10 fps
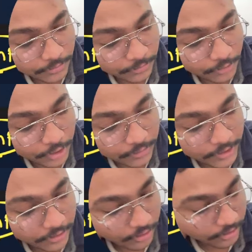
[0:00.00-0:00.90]
what
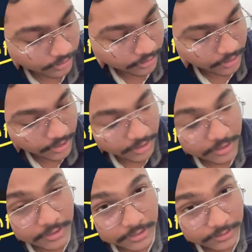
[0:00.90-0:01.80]
went wrong?
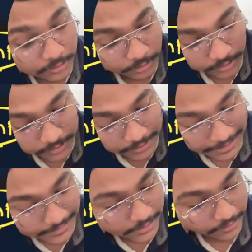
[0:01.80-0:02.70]
So
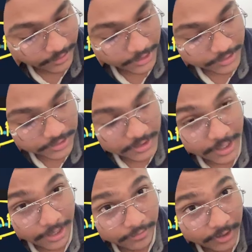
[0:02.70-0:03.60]
that's the triage.
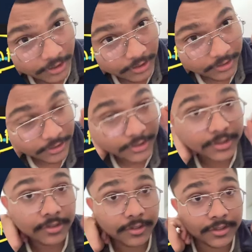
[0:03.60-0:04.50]
I will
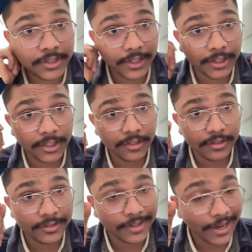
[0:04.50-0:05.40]
check the
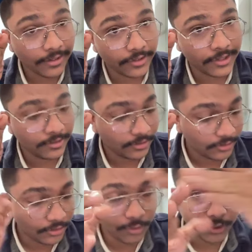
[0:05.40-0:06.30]
stack trace.
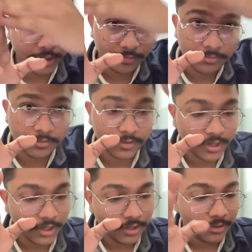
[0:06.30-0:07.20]
Okay,
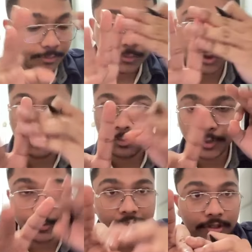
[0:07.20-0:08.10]
due
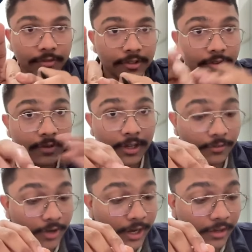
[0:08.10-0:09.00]
payment service is failing.
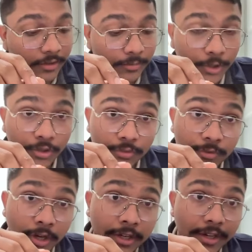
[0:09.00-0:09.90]
Why? Because
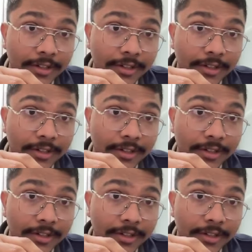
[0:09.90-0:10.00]
front end